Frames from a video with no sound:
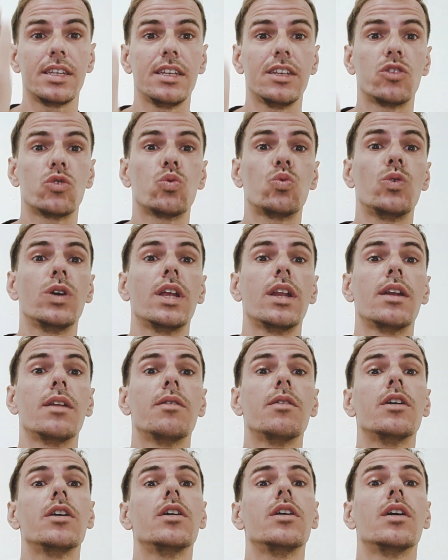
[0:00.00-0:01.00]
It will
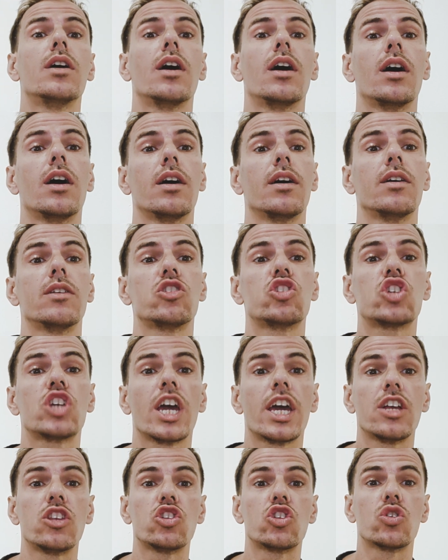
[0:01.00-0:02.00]

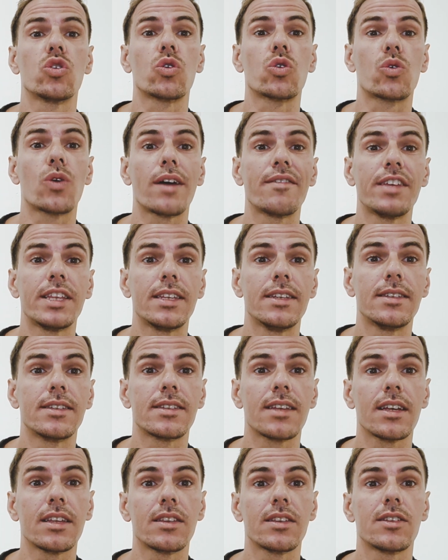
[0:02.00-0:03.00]
change your gravity
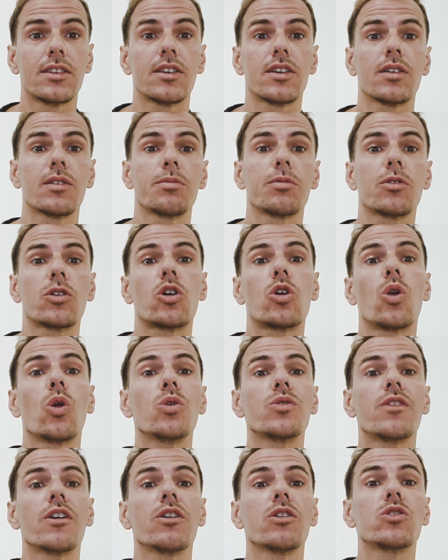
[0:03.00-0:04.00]
center
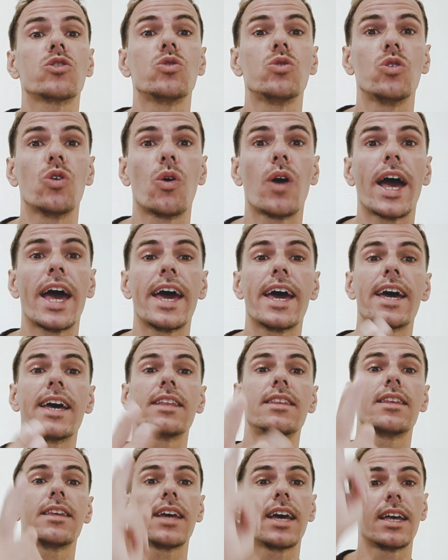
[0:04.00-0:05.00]
closer to your
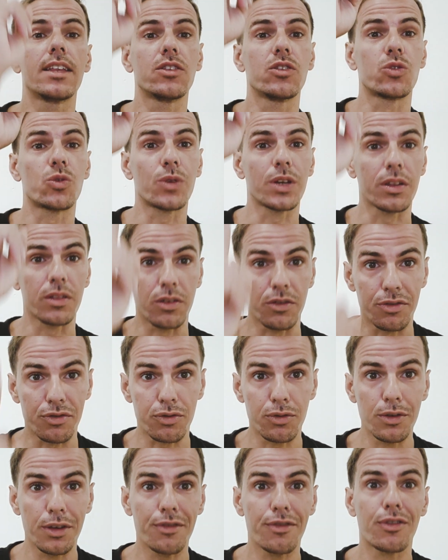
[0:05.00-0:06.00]
head, and during the free